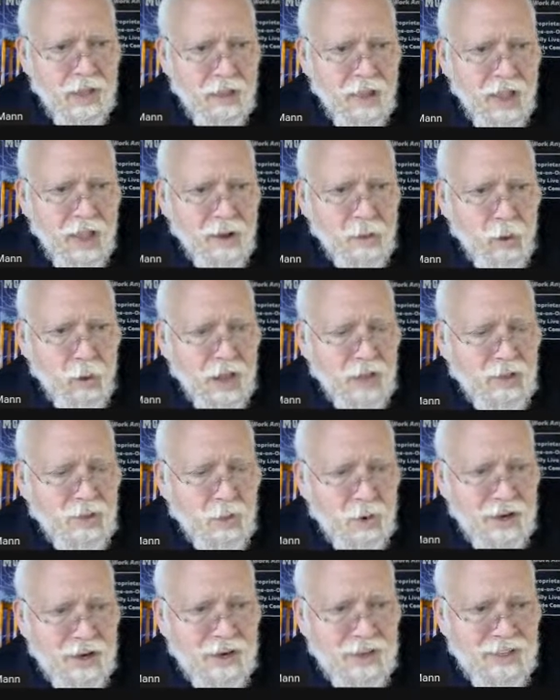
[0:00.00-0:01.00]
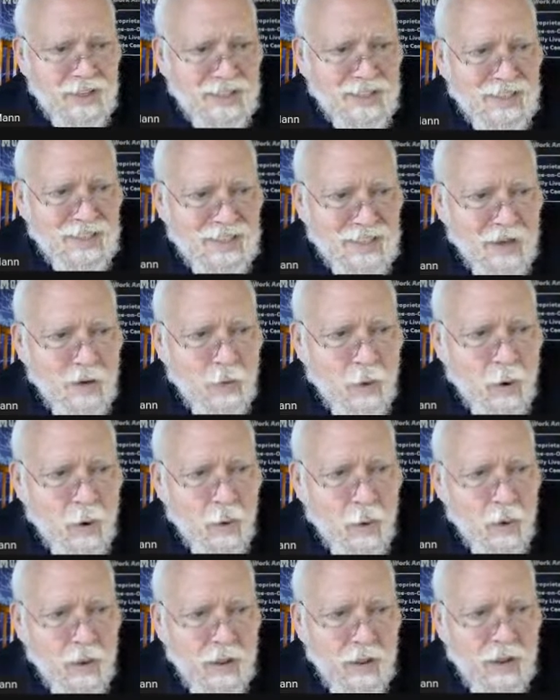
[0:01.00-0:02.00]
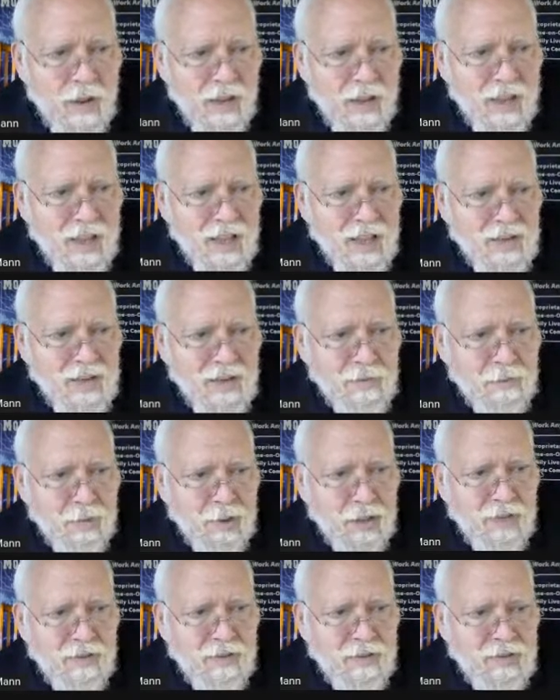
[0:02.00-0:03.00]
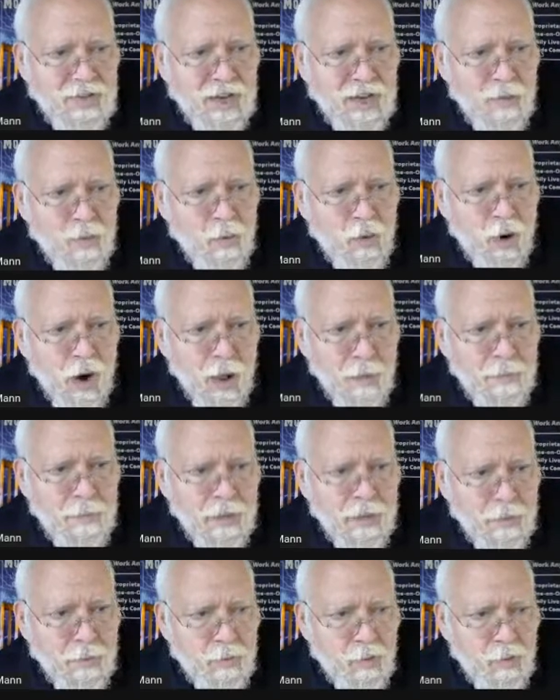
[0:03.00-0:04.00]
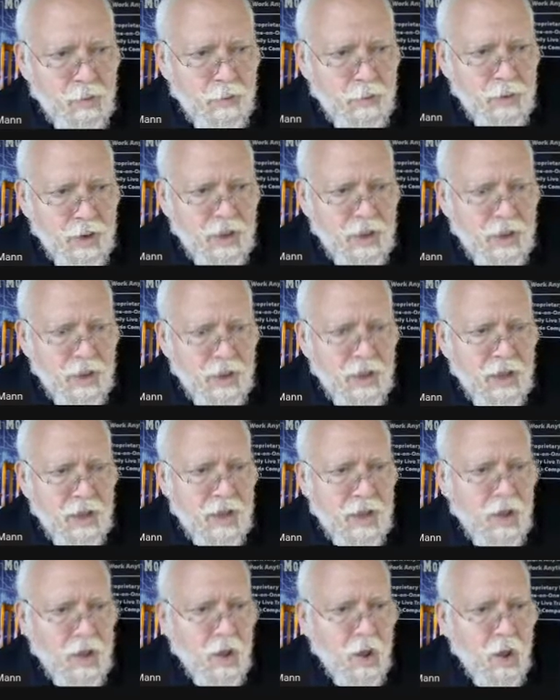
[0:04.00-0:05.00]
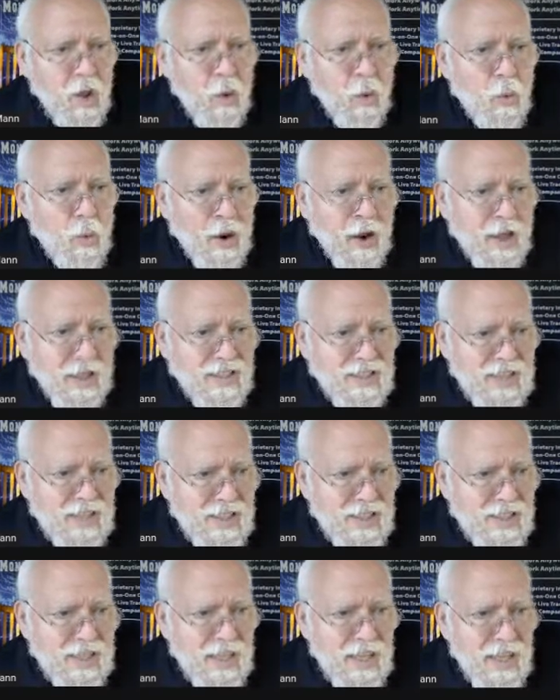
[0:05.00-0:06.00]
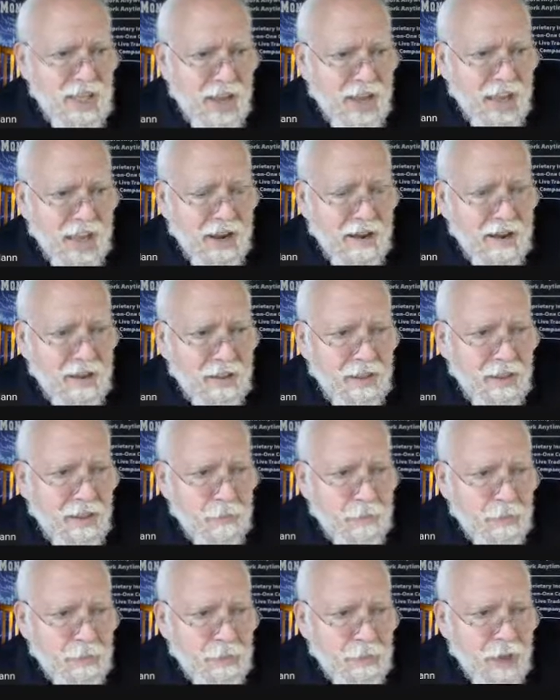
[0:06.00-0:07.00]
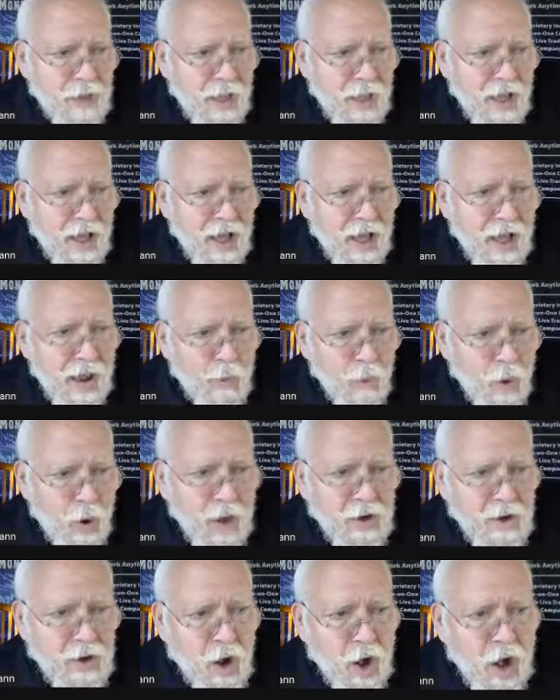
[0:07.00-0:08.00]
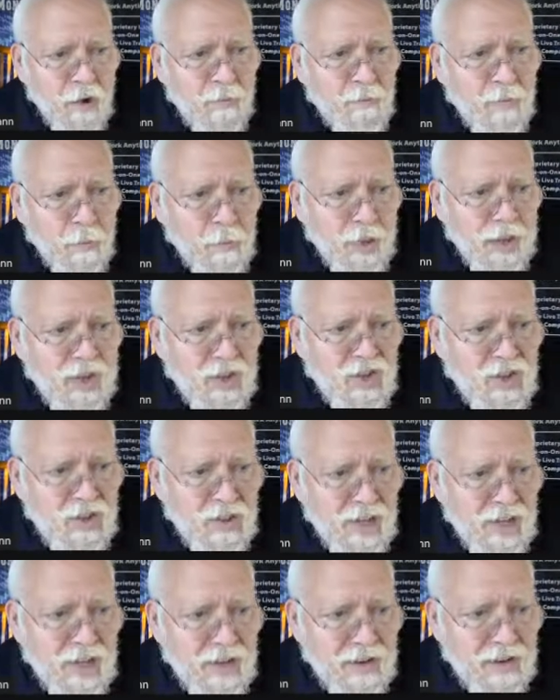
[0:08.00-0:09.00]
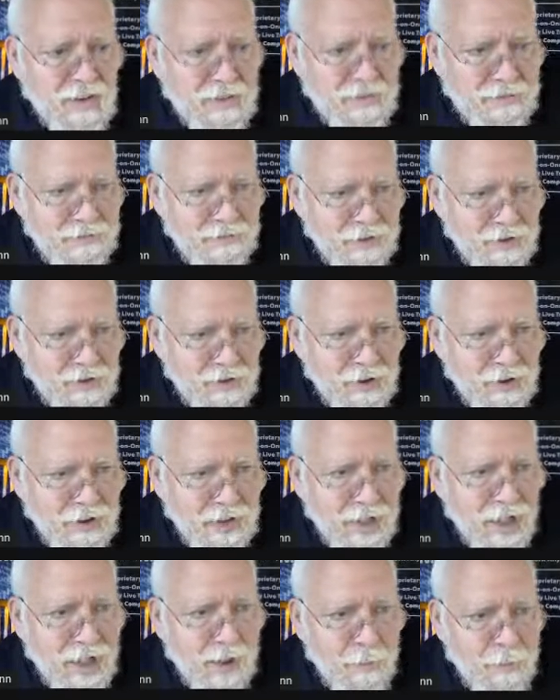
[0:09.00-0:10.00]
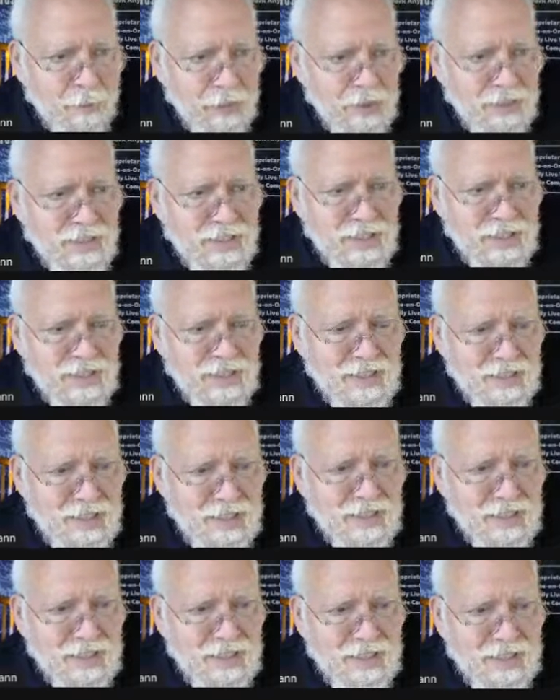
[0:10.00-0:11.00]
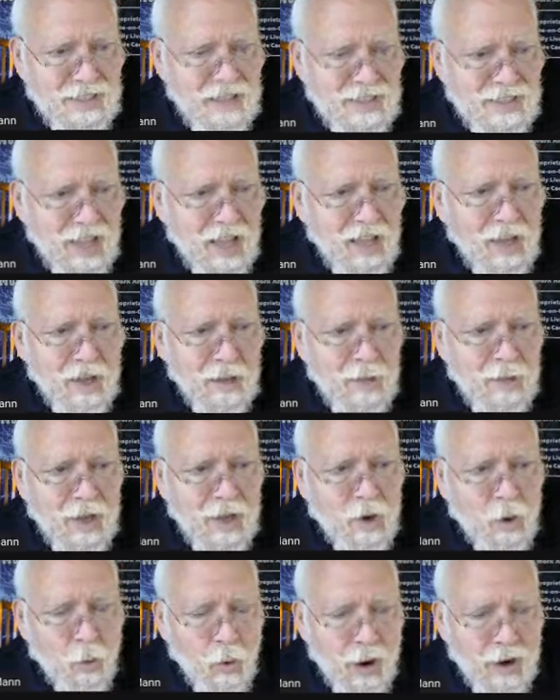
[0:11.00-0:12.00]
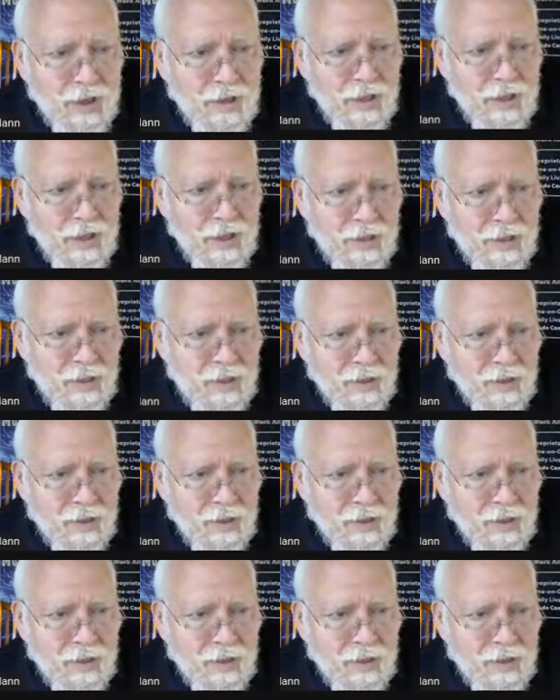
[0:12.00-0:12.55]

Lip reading: Likewise, when it is at 0, it doesn't believe there's any more up in the movement. When I see that, I want confirmation that, yeah, this is telling me correctly.